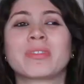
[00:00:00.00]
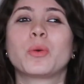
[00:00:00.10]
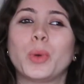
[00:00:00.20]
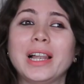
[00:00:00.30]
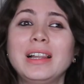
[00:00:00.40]

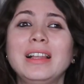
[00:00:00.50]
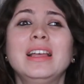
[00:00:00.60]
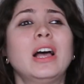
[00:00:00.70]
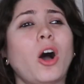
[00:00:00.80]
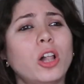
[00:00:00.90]
Well,
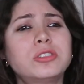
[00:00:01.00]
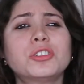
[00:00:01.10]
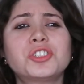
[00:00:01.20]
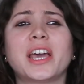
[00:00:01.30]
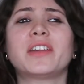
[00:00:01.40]
also
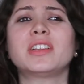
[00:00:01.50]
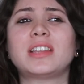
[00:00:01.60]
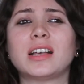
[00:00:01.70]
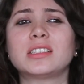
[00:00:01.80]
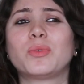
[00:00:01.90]
share with
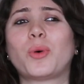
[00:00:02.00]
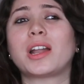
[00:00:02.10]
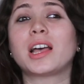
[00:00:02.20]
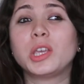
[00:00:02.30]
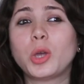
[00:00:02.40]
us what
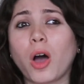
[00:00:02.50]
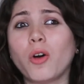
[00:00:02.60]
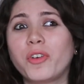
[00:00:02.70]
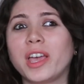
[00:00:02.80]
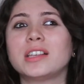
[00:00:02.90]
are
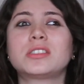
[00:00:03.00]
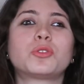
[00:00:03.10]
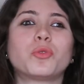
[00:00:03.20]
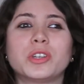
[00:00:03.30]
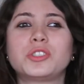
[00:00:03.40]
your ways
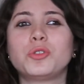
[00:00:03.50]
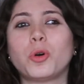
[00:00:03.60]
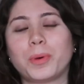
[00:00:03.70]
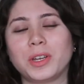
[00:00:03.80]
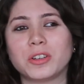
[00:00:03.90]
through which you
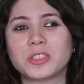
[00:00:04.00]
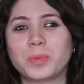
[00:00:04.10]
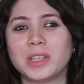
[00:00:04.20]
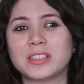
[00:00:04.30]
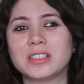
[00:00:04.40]
open your
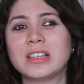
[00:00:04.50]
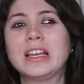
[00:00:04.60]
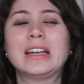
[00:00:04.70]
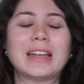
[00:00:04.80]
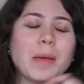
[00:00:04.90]
speeches.
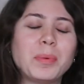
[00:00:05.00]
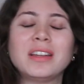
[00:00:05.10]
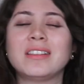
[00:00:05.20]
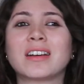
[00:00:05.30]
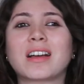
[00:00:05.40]
Type it
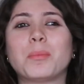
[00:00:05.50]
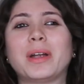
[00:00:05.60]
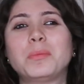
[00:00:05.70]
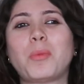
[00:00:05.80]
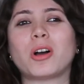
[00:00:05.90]
in the
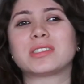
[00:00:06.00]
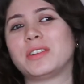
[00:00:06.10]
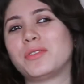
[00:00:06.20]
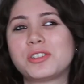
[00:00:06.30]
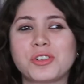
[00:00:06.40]
comment box
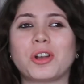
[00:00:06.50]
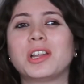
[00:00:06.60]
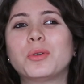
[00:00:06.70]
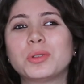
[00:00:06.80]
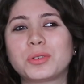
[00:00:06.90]
and we'll surely
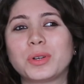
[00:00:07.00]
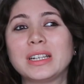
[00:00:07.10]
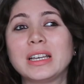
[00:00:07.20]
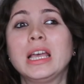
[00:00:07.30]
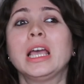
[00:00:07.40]
go through it.
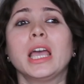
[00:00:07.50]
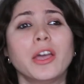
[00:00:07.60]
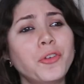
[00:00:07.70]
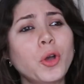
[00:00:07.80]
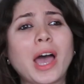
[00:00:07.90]

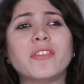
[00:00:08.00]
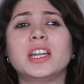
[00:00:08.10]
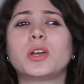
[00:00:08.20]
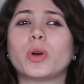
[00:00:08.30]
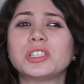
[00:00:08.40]
If you have
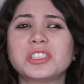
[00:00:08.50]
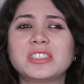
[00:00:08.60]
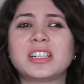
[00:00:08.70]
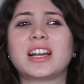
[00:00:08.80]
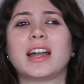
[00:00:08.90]
any
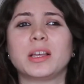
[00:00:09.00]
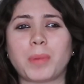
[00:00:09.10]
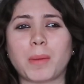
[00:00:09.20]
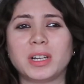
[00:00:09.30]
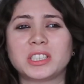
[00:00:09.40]
questions regarding
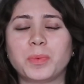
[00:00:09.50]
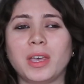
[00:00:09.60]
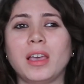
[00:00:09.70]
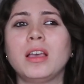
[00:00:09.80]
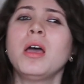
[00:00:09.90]
public
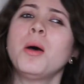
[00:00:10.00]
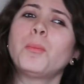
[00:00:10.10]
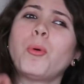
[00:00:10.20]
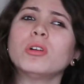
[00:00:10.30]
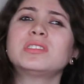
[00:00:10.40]
speaking,
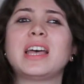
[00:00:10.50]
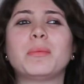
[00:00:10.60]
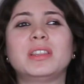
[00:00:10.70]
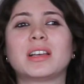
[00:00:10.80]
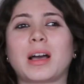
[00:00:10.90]
post them
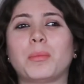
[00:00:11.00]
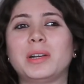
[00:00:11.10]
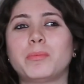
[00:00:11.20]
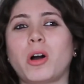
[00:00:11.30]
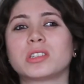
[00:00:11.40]
in the
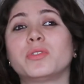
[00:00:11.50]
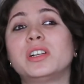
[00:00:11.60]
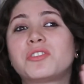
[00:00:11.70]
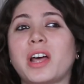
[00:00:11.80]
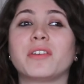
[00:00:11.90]
comment box.
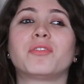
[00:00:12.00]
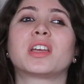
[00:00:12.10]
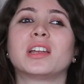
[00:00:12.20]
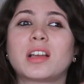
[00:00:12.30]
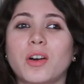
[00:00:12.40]
We'll try if we
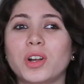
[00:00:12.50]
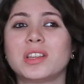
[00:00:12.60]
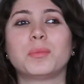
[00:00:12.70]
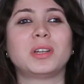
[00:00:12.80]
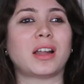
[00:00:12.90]
can cover
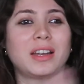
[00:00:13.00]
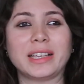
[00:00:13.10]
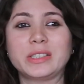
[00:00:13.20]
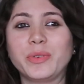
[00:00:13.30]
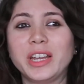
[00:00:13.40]
them in our
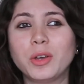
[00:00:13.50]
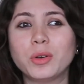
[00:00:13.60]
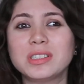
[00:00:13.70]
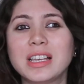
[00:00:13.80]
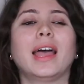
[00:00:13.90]
next
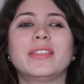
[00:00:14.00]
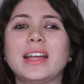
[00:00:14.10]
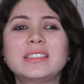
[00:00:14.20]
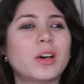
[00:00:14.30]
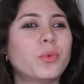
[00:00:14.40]
videos. And
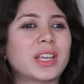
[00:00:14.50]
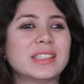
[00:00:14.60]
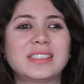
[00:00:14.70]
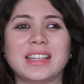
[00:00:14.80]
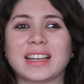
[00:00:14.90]
that's how we can
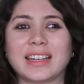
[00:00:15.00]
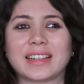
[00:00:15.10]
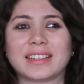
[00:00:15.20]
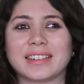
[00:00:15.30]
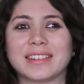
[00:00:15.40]
stay
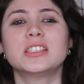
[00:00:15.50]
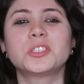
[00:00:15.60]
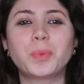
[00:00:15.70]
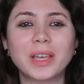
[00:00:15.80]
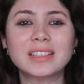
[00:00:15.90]
connected.
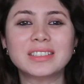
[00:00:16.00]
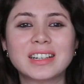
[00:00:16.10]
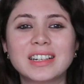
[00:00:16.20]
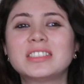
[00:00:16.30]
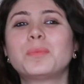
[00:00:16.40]
Speaker
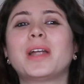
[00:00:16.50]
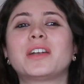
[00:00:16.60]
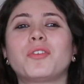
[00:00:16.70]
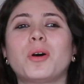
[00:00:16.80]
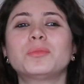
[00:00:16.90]
Circle is a
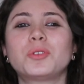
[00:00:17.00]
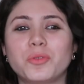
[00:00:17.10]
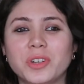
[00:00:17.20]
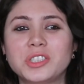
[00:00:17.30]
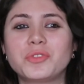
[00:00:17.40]
platform through
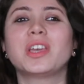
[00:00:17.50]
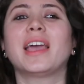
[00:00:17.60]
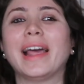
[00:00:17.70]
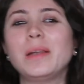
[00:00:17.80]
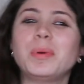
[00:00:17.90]
which we
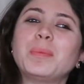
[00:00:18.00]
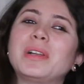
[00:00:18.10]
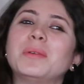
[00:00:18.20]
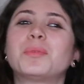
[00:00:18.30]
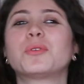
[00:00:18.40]
help
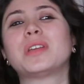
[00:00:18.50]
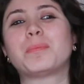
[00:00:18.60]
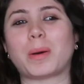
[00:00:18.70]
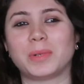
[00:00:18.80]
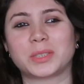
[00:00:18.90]
people improve their
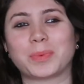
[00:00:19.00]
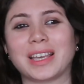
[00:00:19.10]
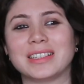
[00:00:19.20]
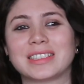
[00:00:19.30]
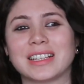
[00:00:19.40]
public
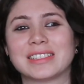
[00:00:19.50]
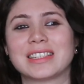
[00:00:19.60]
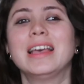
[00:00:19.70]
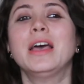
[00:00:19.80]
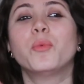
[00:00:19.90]
speaking skills.
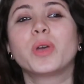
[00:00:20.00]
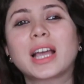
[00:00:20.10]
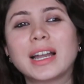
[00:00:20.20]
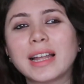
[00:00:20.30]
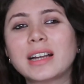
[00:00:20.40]
We
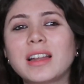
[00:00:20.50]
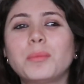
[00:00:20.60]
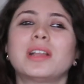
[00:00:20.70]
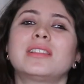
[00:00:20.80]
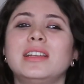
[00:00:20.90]
conduct our
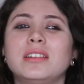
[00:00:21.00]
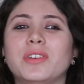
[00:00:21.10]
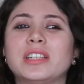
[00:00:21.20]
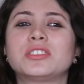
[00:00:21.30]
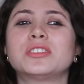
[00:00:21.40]
monthly
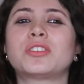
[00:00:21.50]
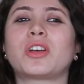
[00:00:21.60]
interventions